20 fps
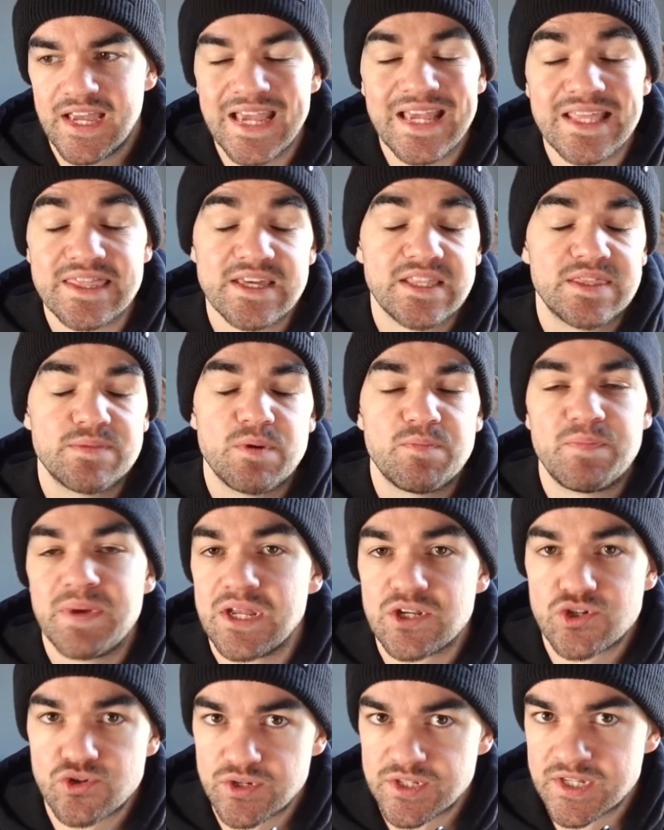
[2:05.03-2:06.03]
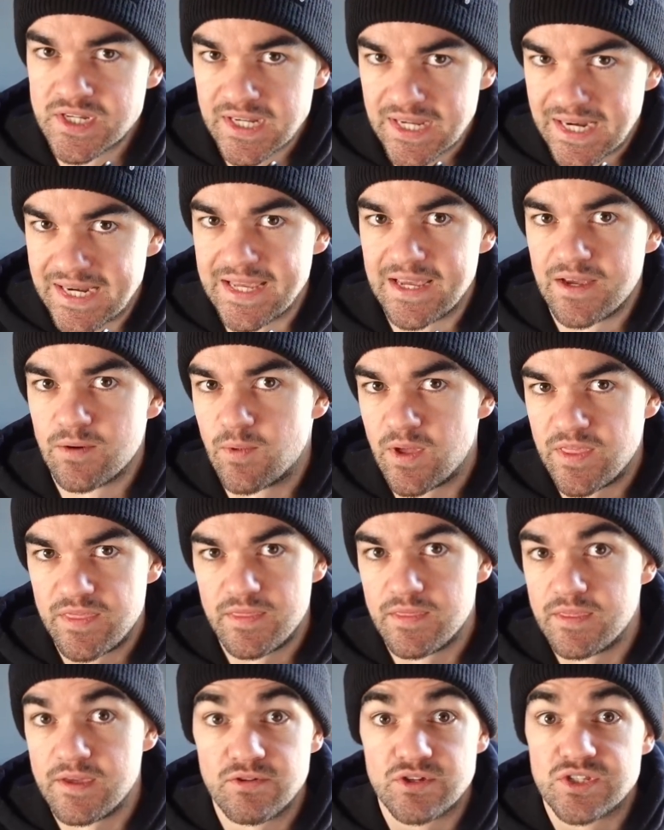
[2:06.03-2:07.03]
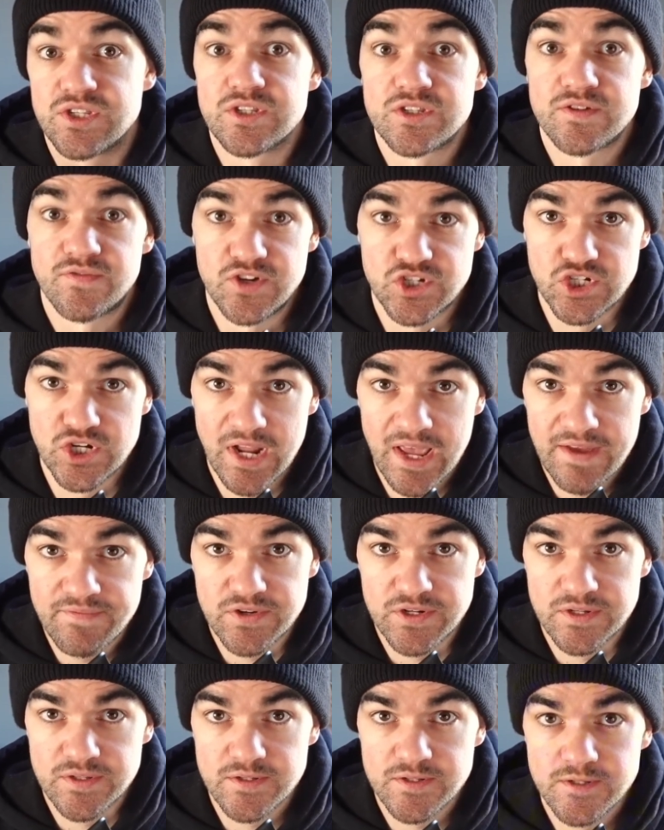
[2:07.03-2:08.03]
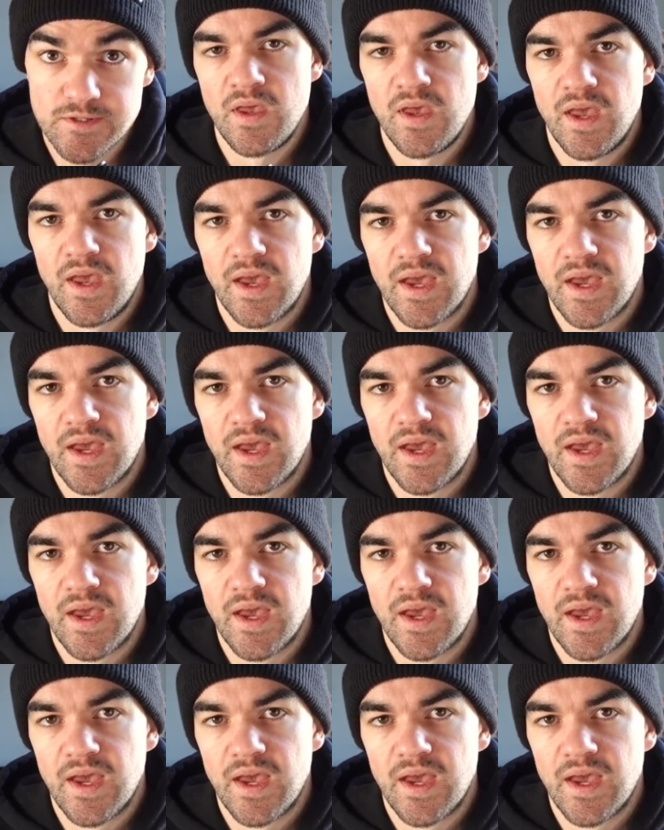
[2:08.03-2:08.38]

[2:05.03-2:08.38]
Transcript: the, the picture isn't clear when there isn't sufficient evidence.